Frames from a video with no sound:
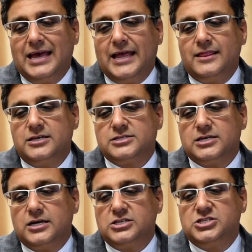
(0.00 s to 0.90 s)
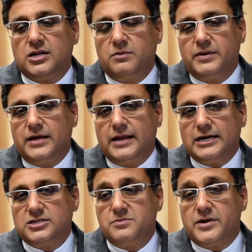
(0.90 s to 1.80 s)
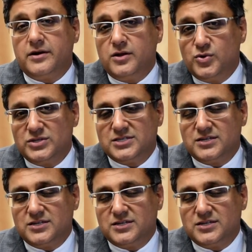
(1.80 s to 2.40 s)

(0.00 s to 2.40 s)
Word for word: and this uh, gentleman actually married a U.S.